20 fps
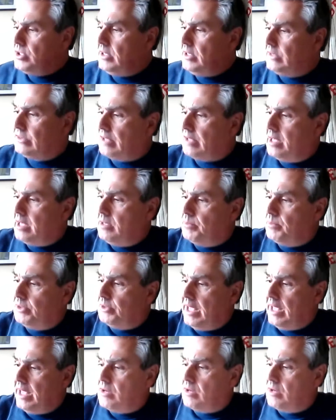the site
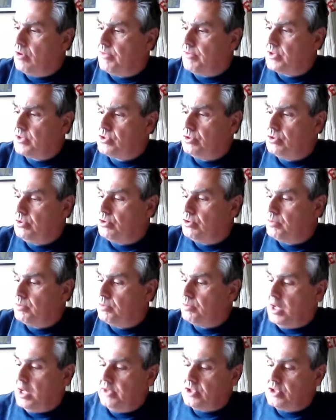was handed over to a group
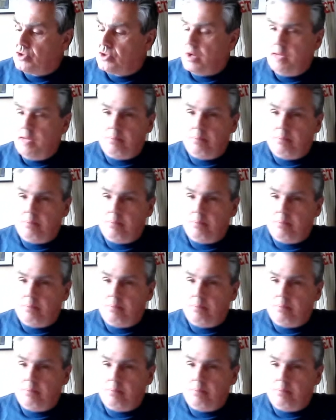called Detroit